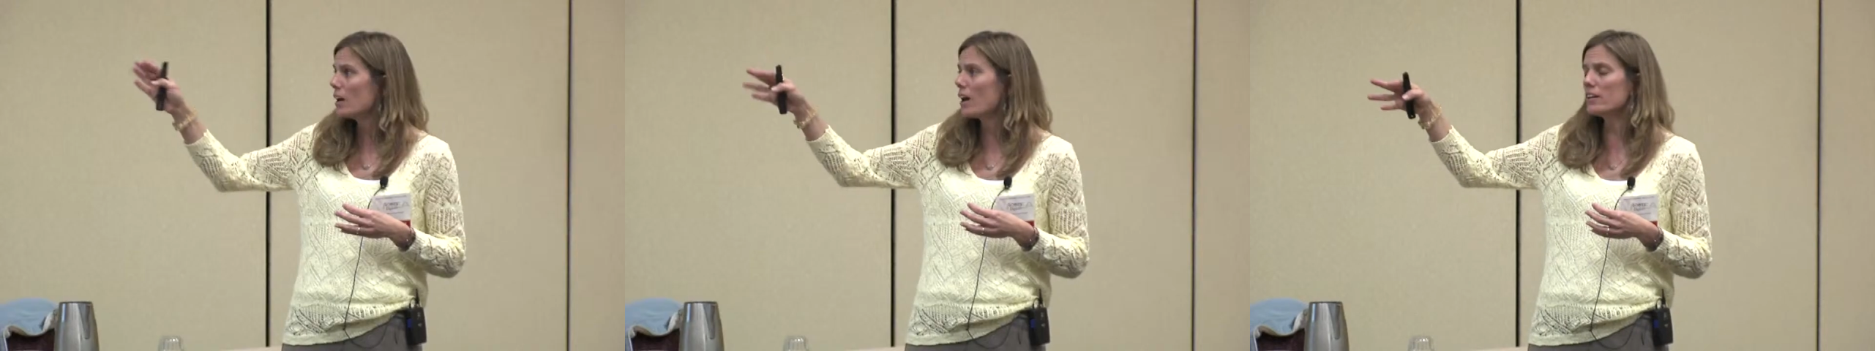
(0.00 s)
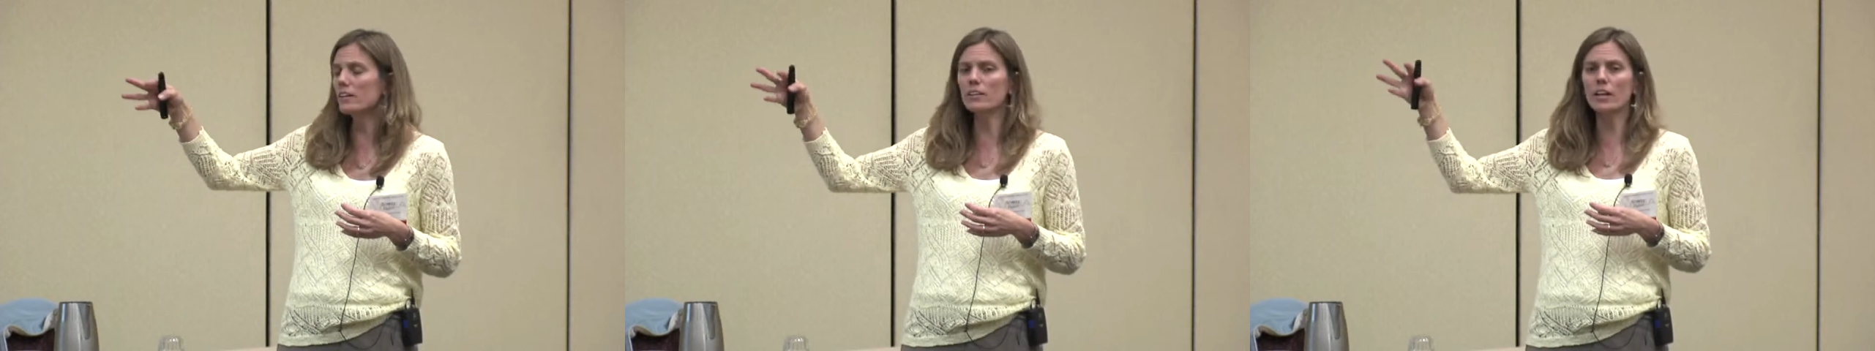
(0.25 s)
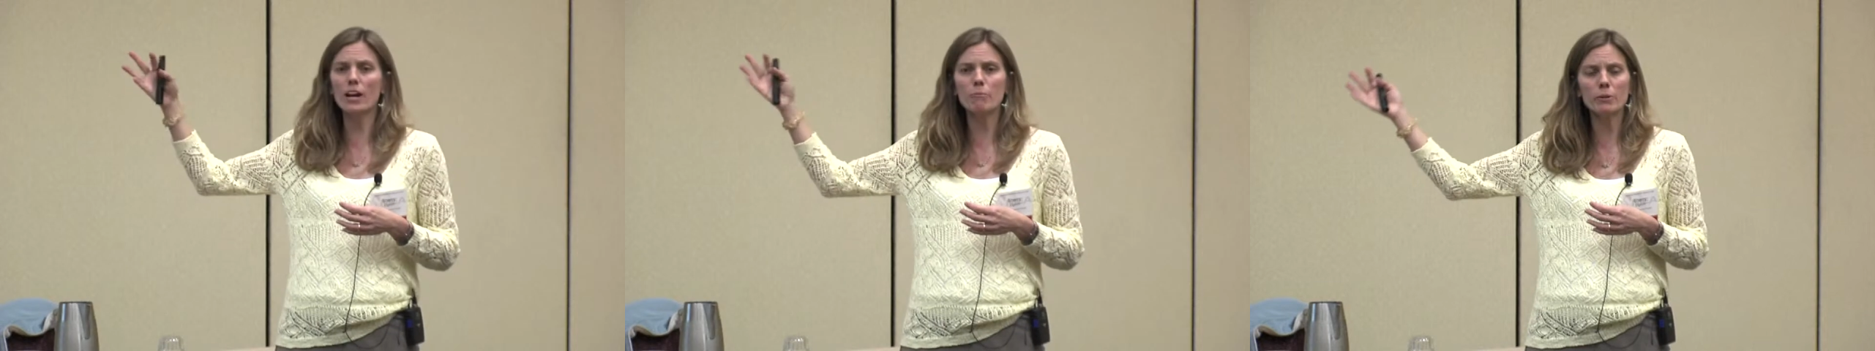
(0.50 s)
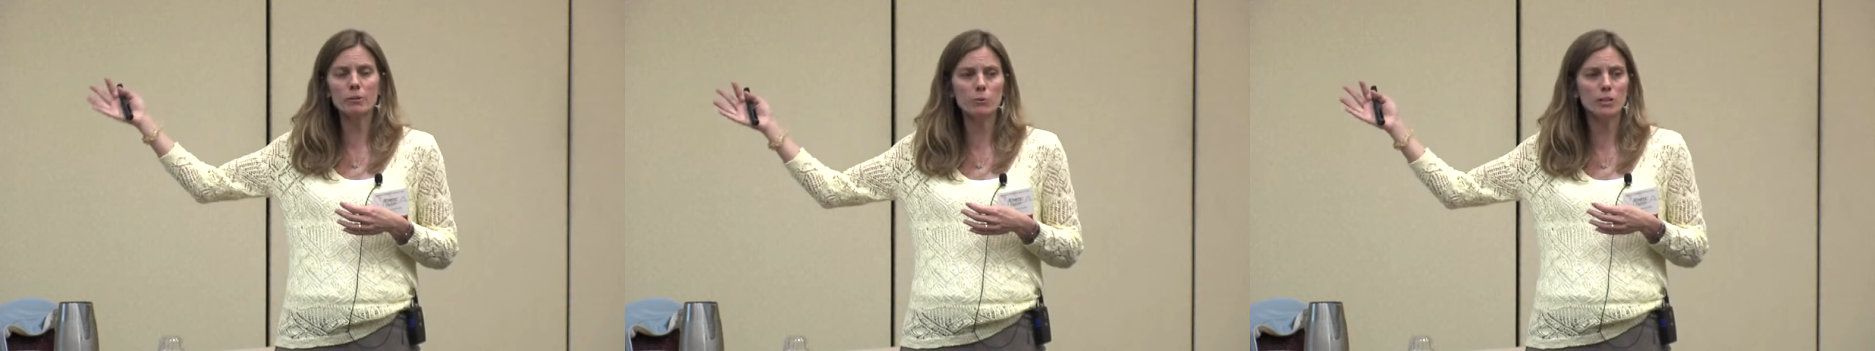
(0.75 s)
And in the
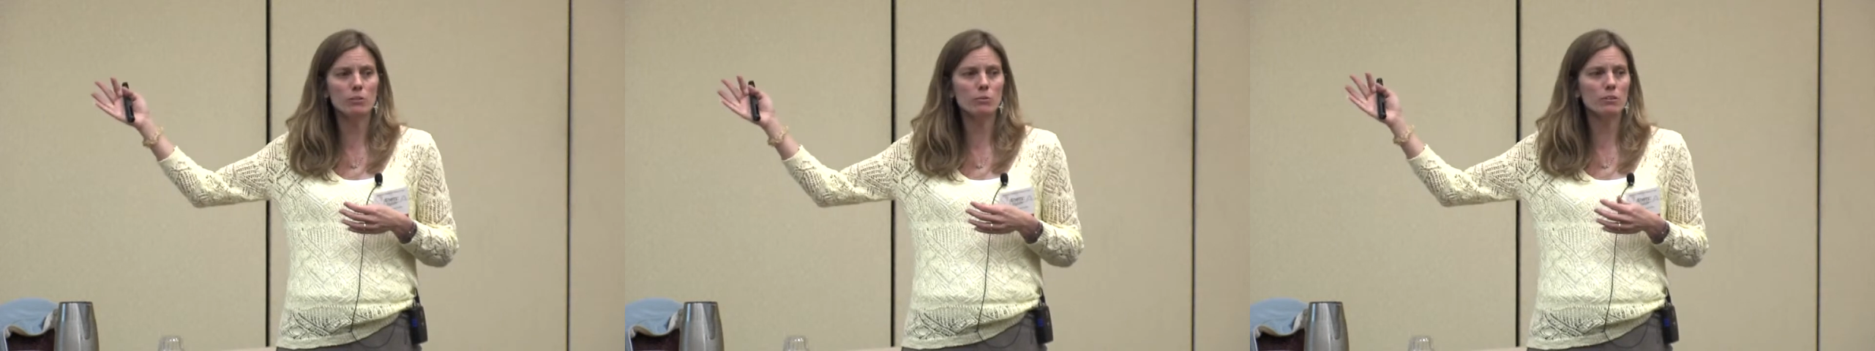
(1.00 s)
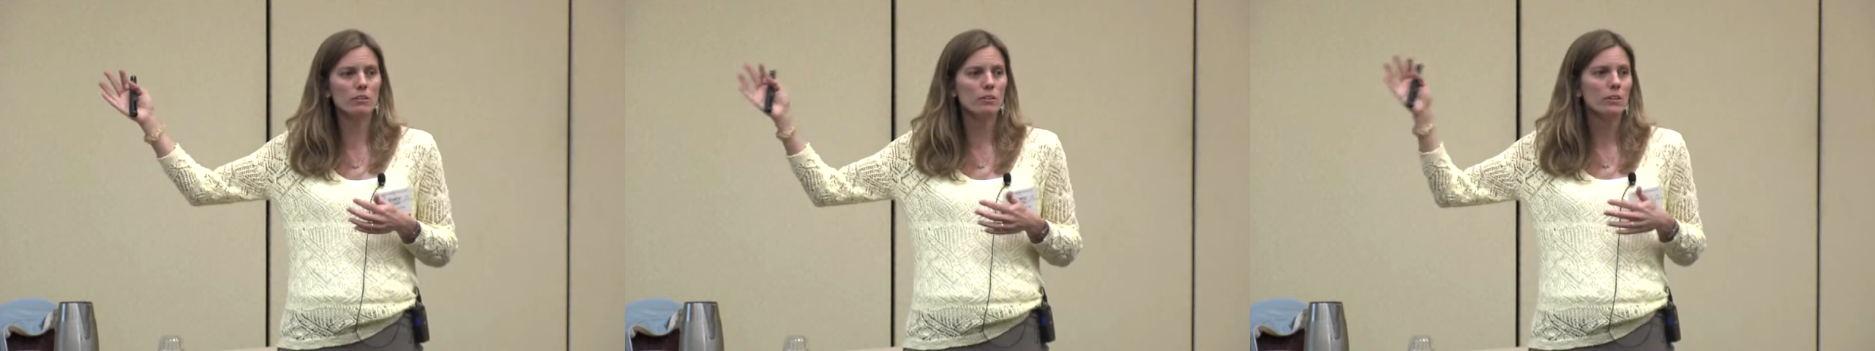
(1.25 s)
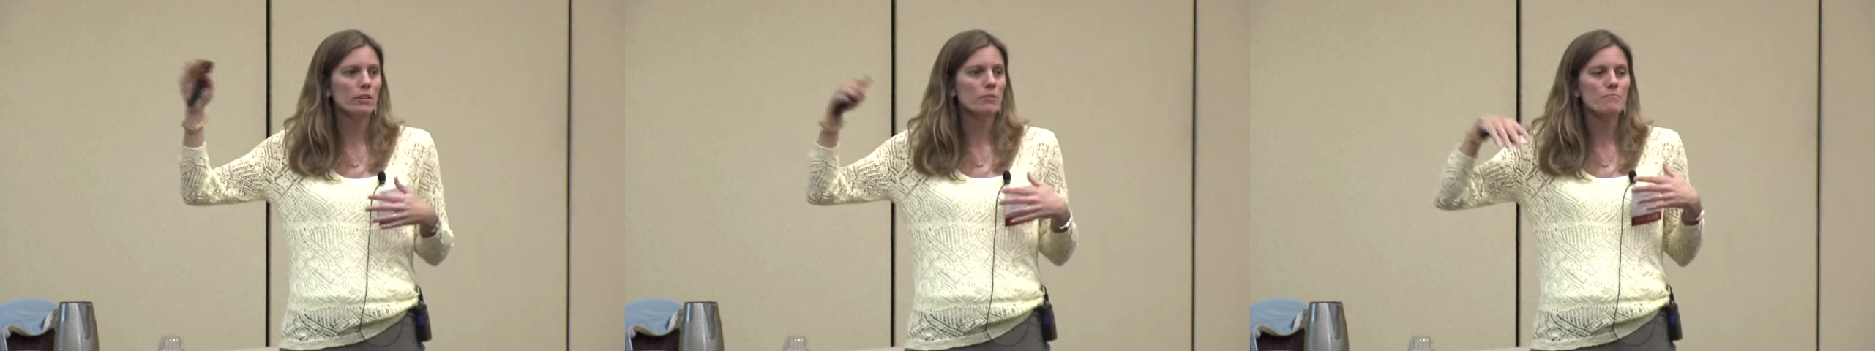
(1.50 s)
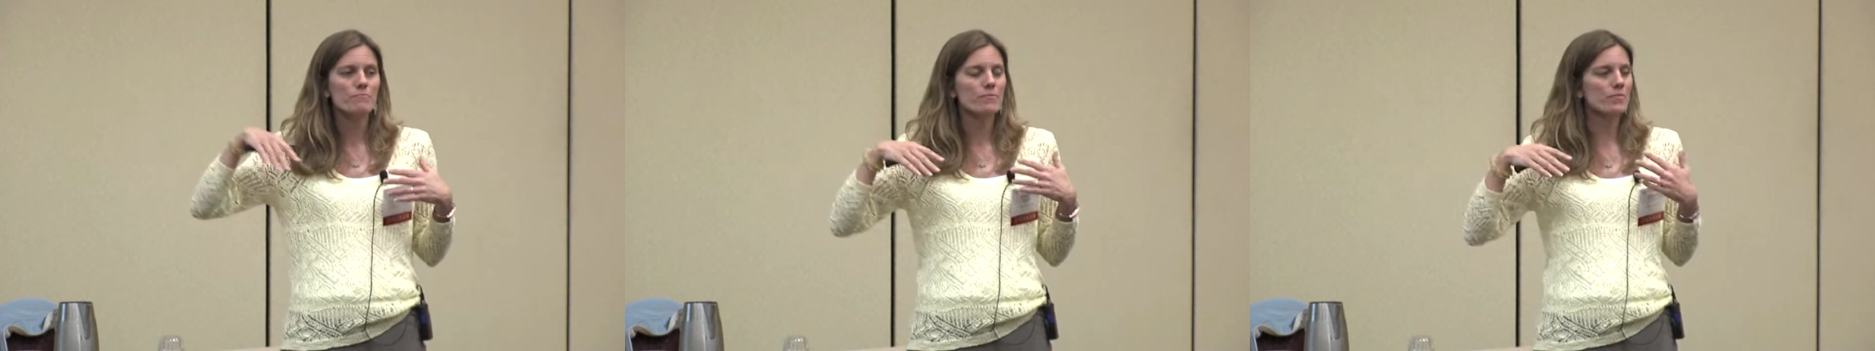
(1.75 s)
APLIC manual,
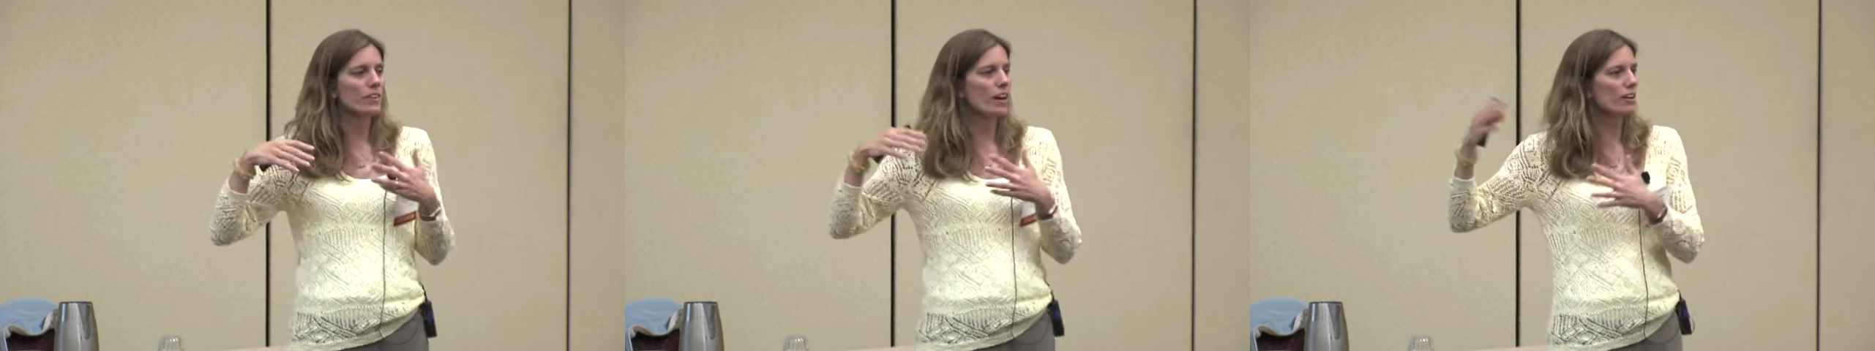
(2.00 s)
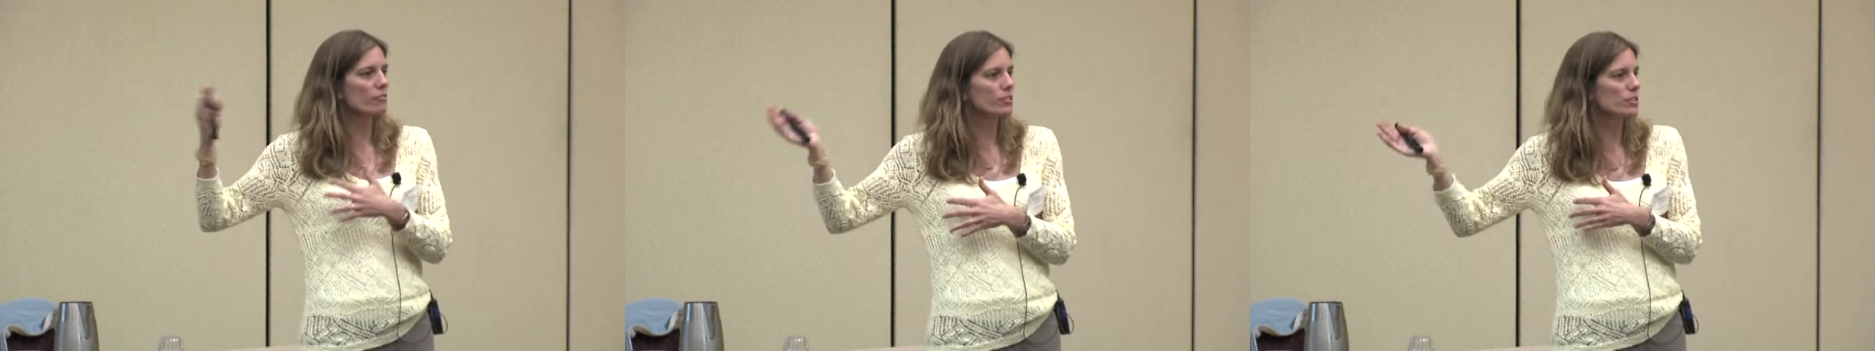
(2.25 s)
not every